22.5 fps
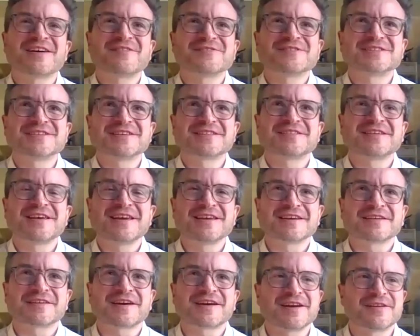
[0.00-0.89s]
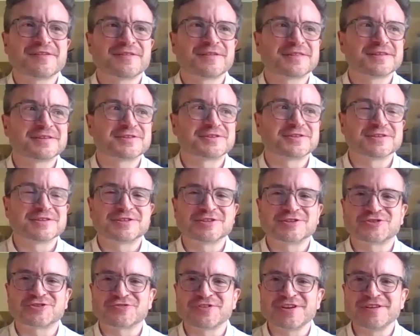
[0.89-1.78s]
was the thing.
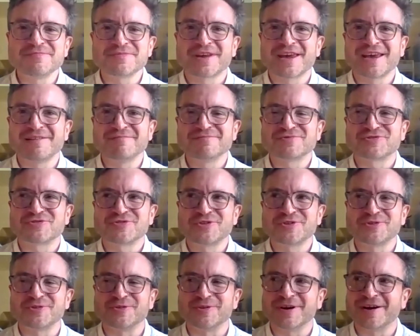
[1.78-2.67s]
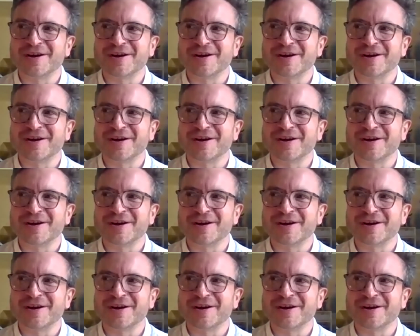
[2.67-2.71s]
The dream came true.